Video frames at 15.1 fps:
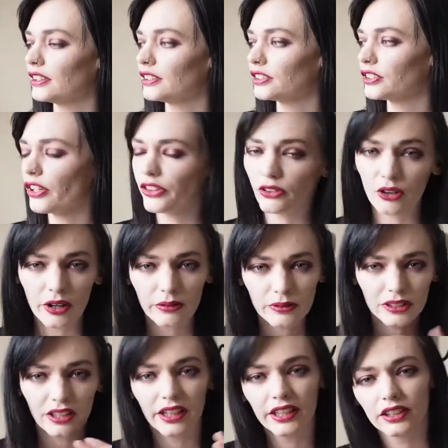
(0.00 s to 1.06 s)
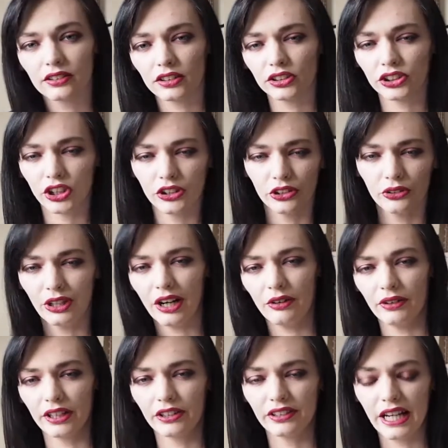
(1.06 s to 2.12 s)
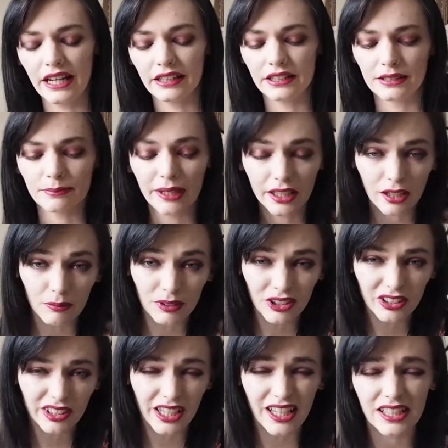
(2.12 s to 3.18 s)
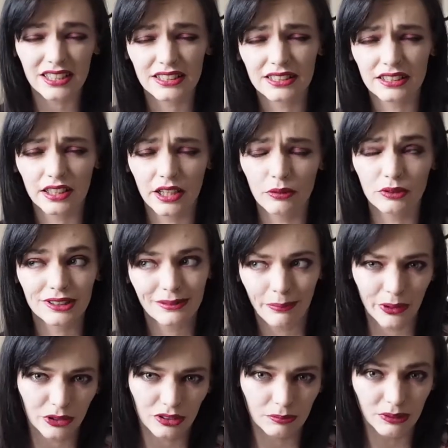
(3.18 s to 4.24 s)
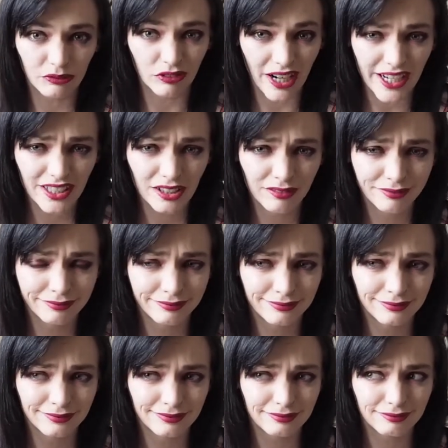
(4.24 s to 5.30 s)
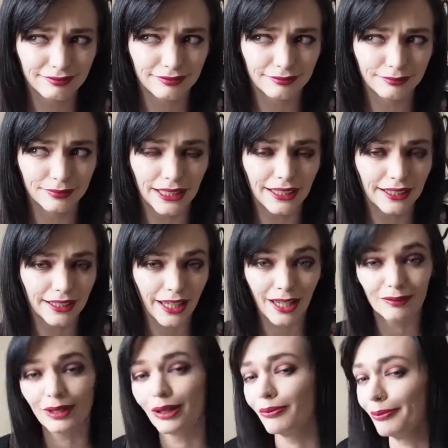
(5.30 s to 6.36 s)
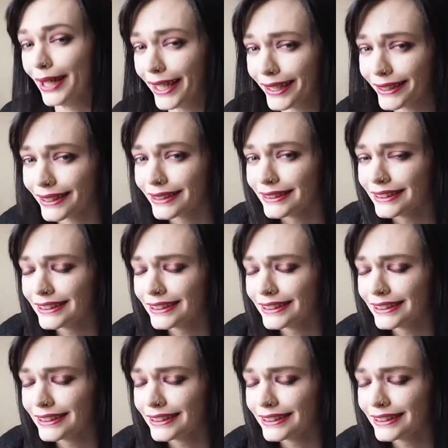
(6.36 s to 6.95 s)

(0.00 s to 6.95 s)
So I thought I would show you how I created this makeup look. It was supposed to be red, but it came out pink.